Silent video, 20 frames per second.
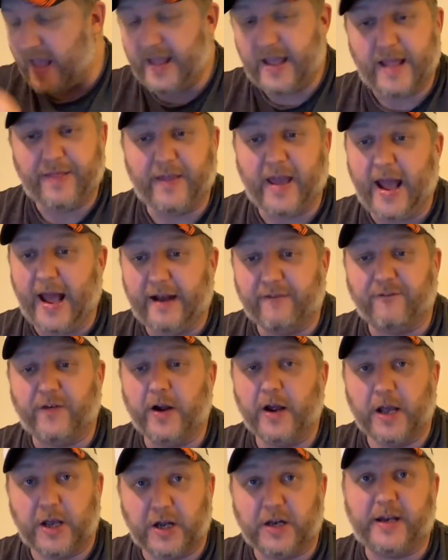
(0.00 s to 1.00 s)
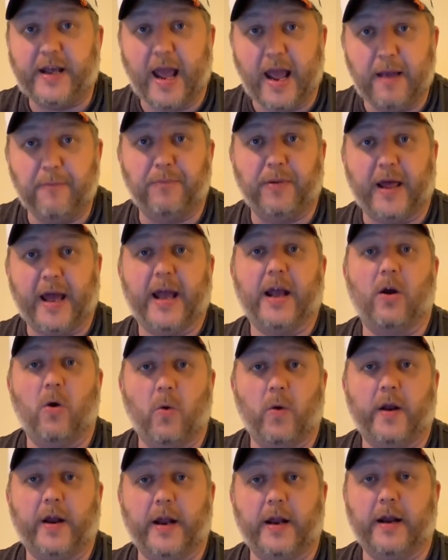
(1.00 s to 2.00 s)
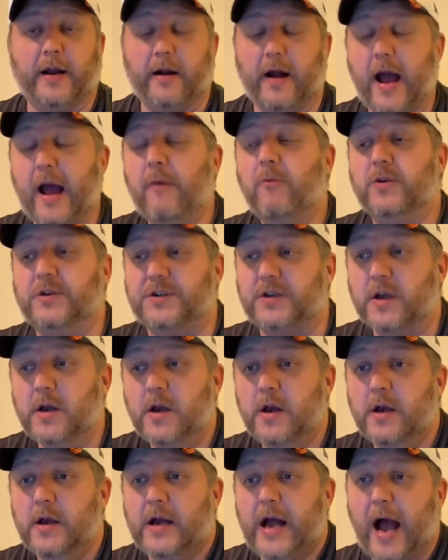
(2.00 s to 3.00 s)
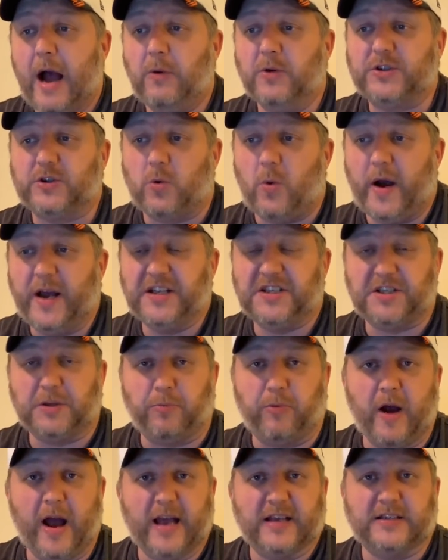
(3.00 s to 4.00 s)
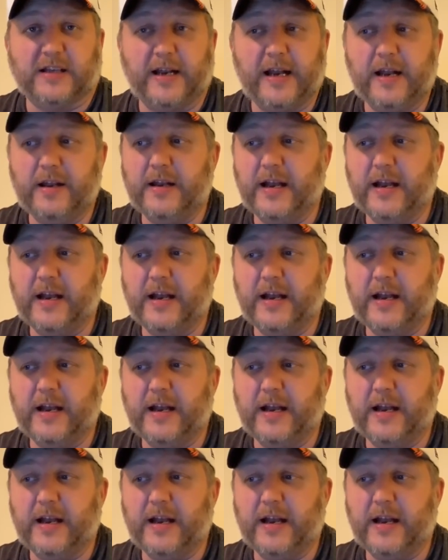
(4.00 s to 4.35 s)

They had a very good game plan going in there. I was quite surprised. I didn't